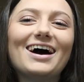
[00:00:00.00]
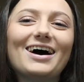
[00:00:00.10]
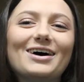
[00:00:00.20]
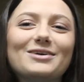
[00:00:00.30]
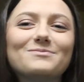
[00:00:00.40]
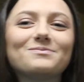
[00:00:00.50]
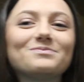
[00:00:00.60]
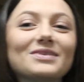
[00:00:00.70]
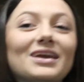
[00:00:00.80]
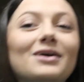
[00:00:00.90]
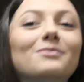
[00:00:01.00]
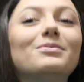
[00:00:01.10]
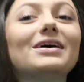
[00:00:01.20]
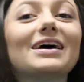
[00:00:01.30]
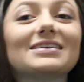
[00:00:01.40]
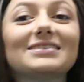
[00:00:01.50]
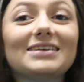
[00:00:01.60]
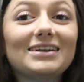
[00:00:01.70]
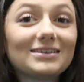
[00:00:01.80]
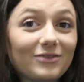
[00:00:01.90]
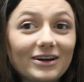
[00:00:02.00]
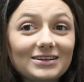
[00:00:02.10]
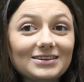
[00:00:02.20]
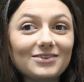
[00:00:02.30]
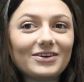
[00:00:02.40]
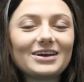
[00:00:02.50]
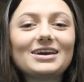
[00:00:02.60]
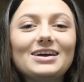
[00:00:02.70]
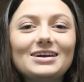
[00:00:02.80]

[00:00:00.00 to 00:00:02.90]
But yes, it is very deceiving.